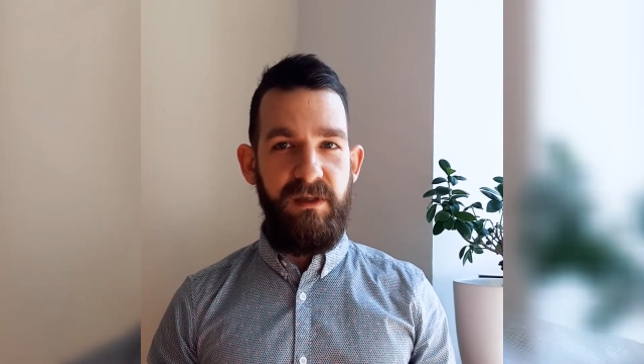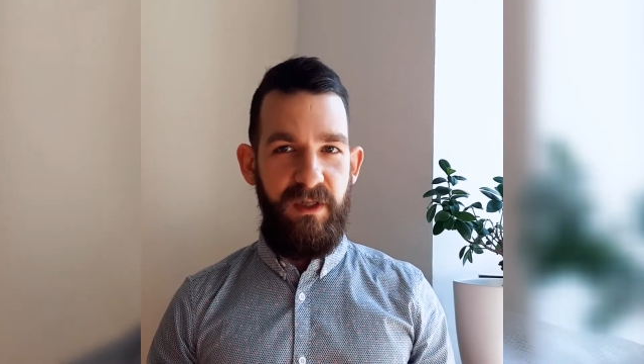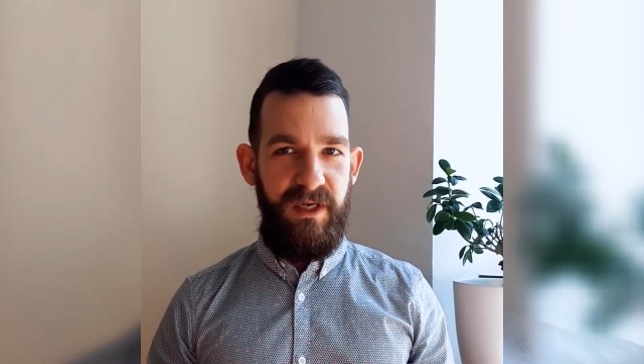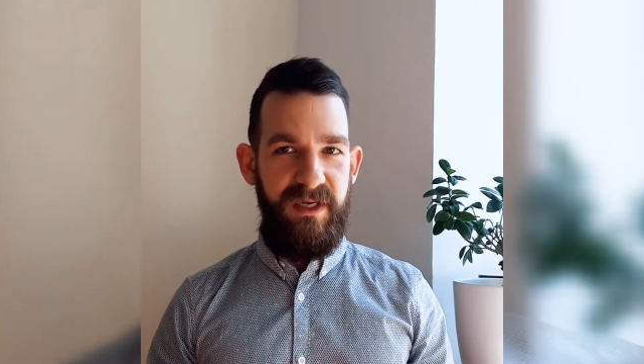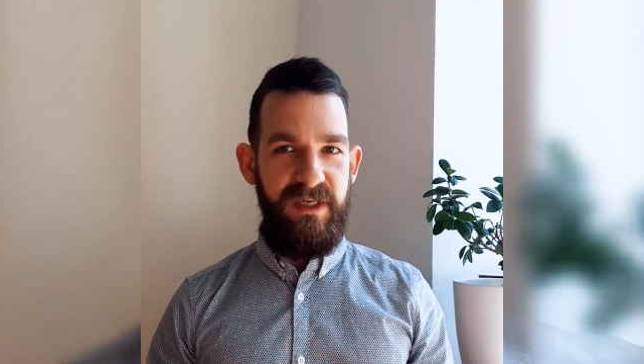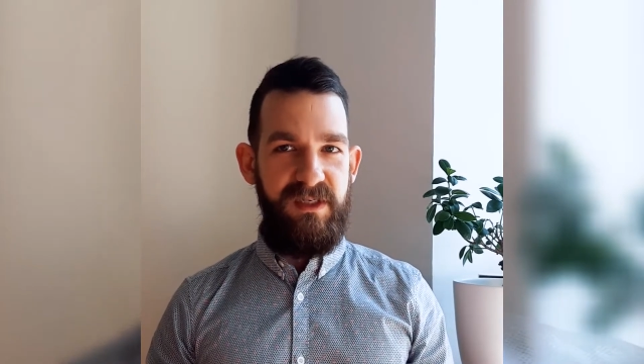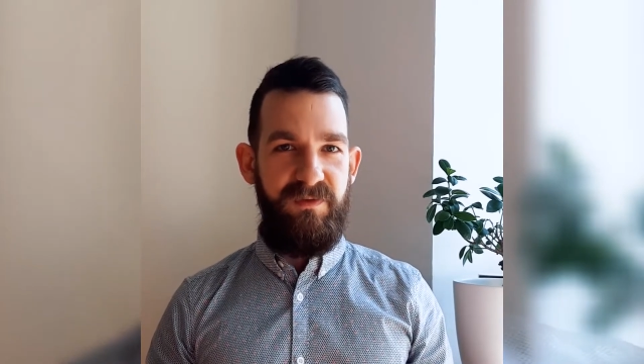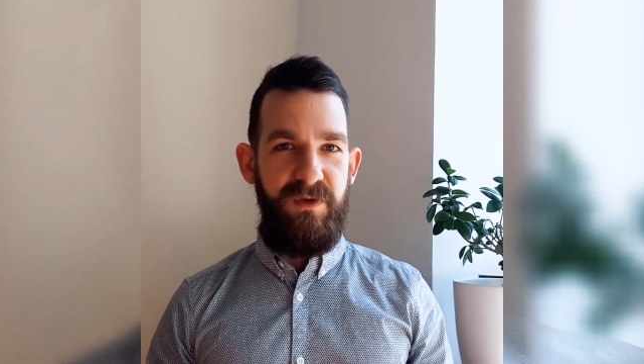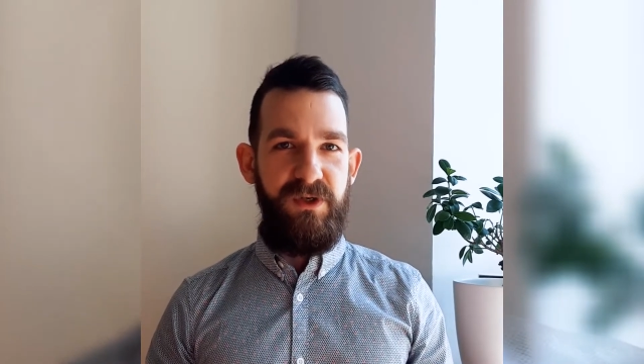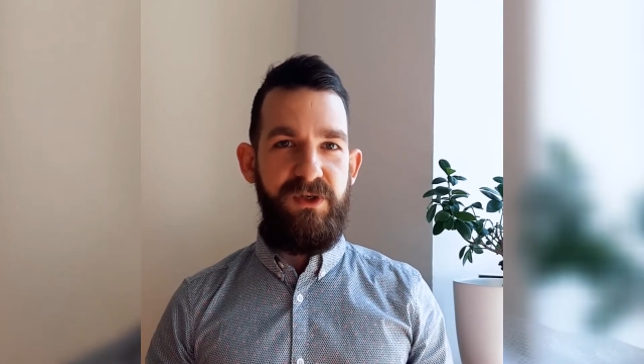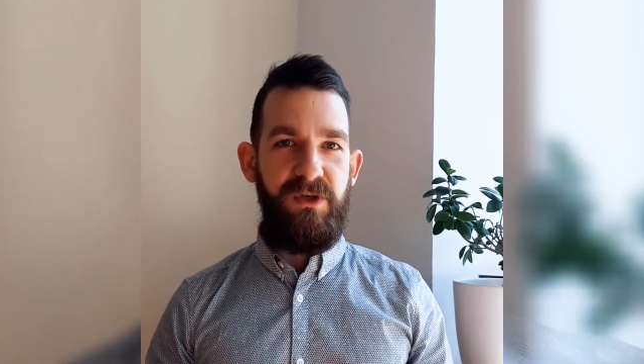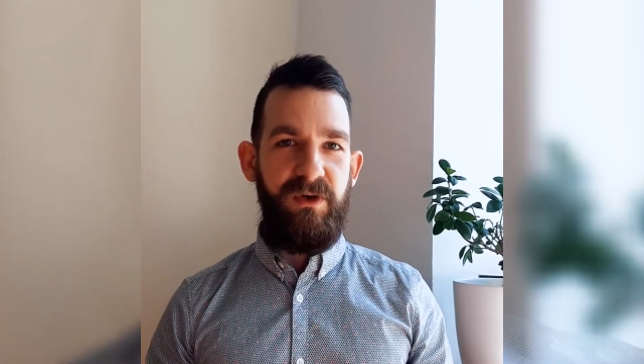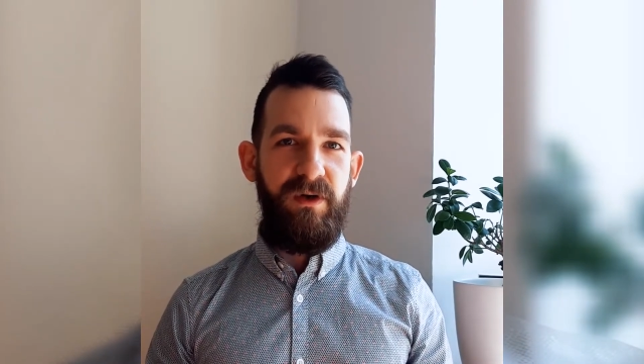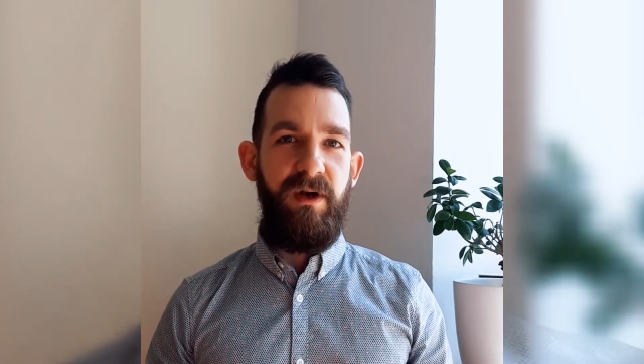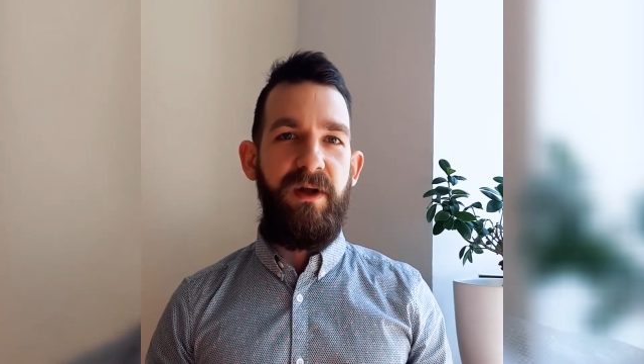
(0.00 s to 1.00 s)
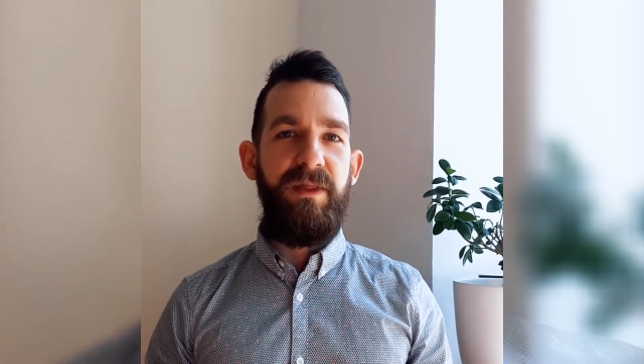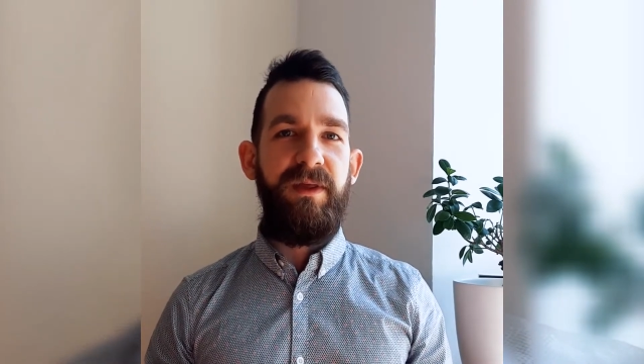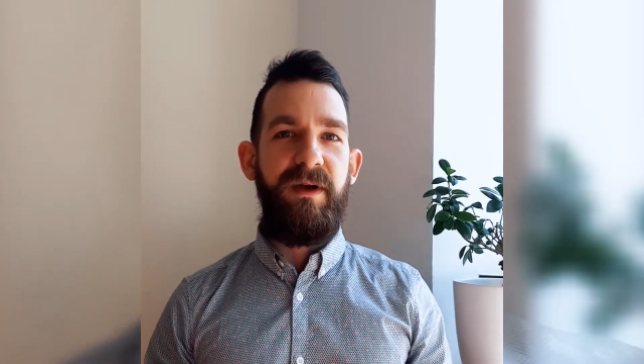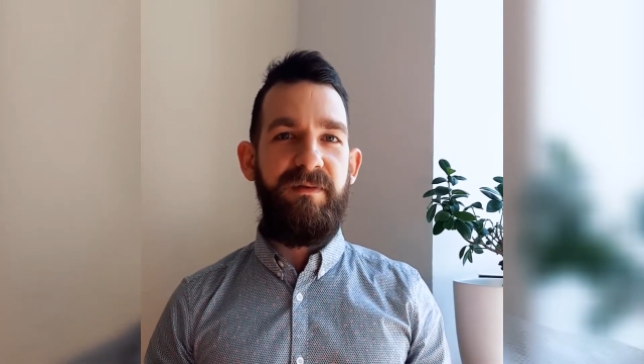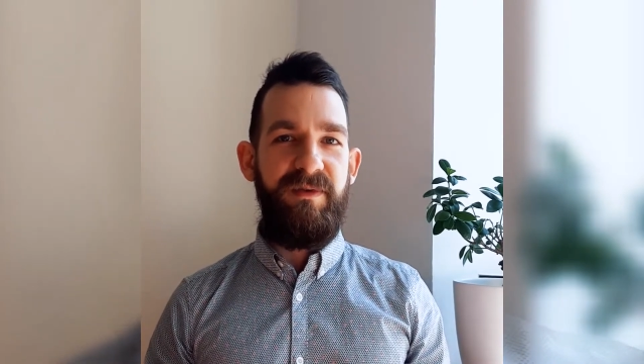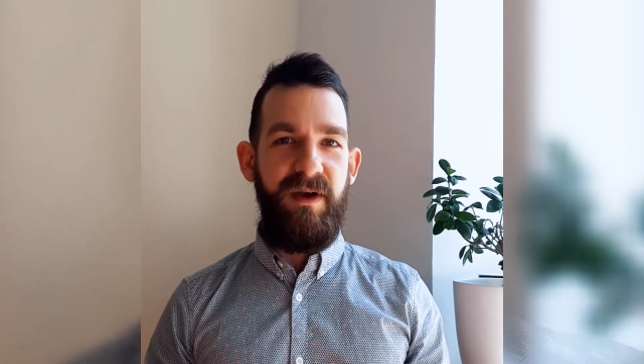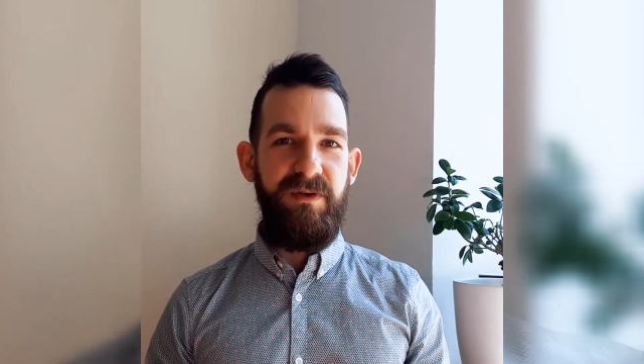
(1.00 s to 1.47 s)
latest feature,
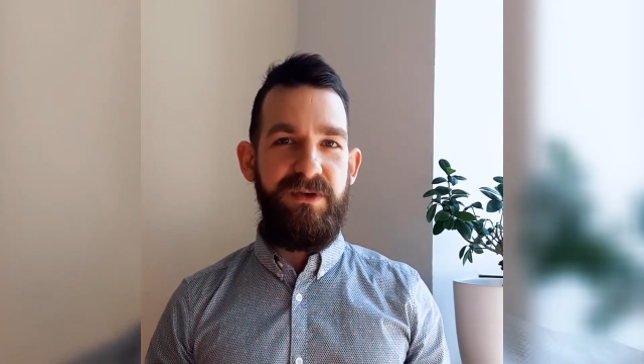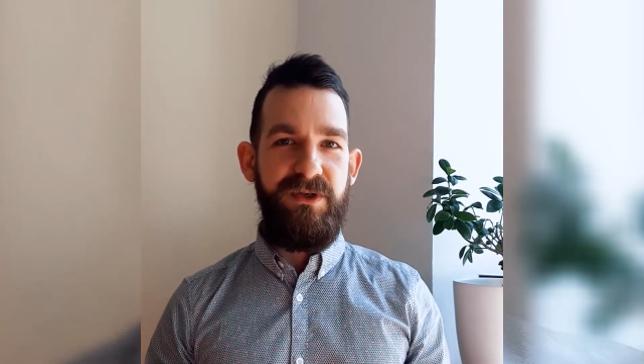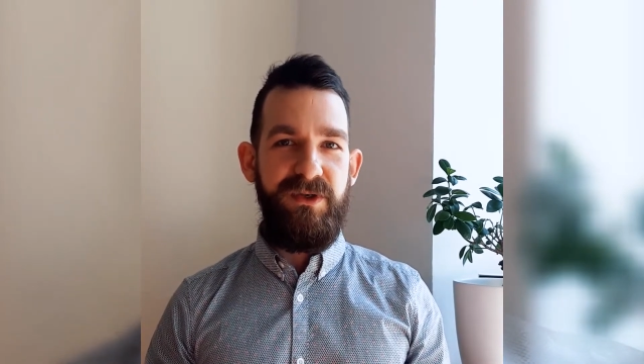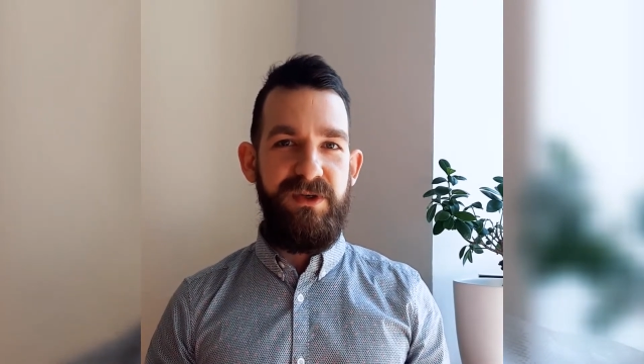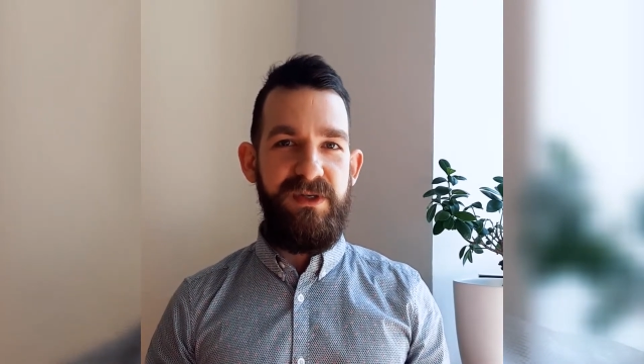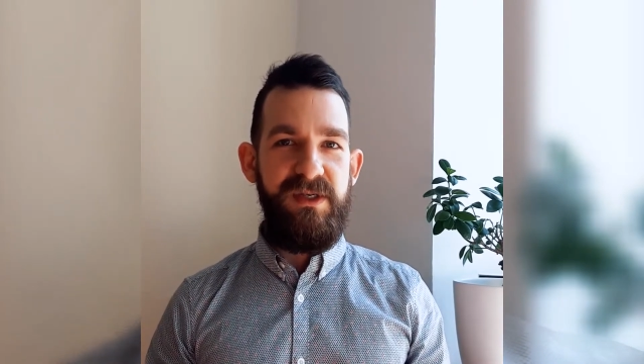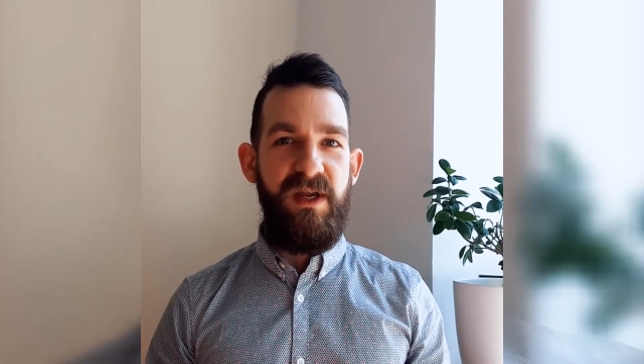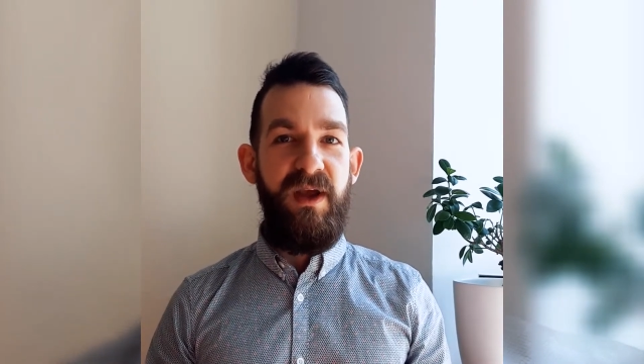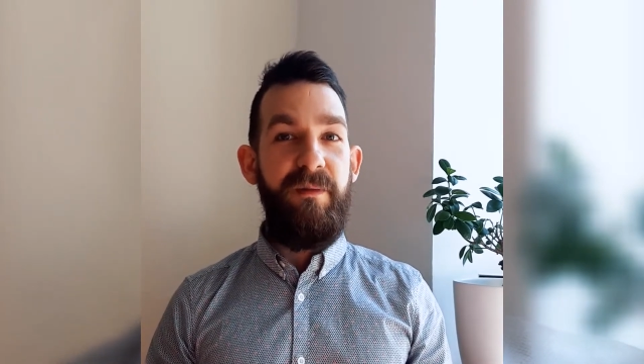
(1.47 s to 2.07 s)
online vouchers,